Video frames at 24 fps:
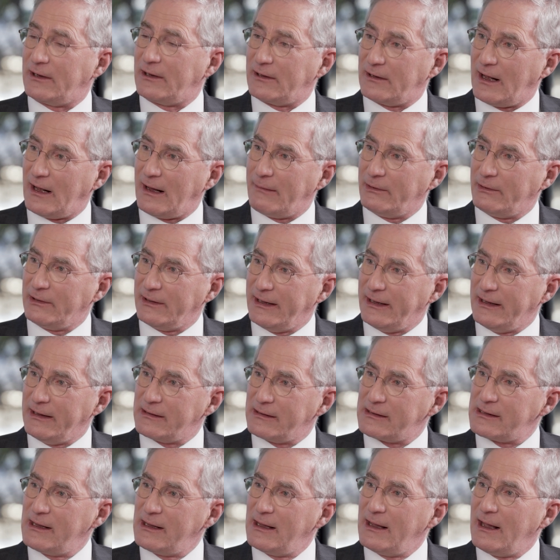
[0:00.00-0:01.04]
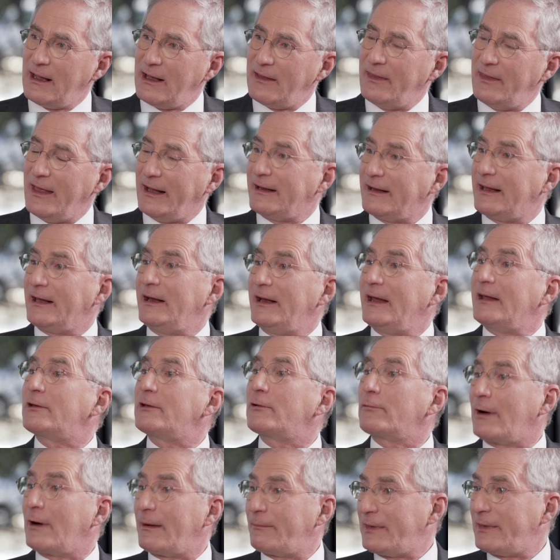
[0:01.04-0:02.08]
anomalies that can
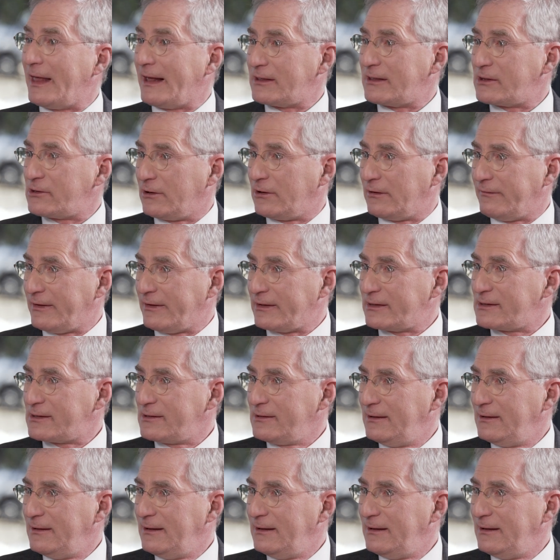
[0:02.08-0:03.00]
interrupt that service.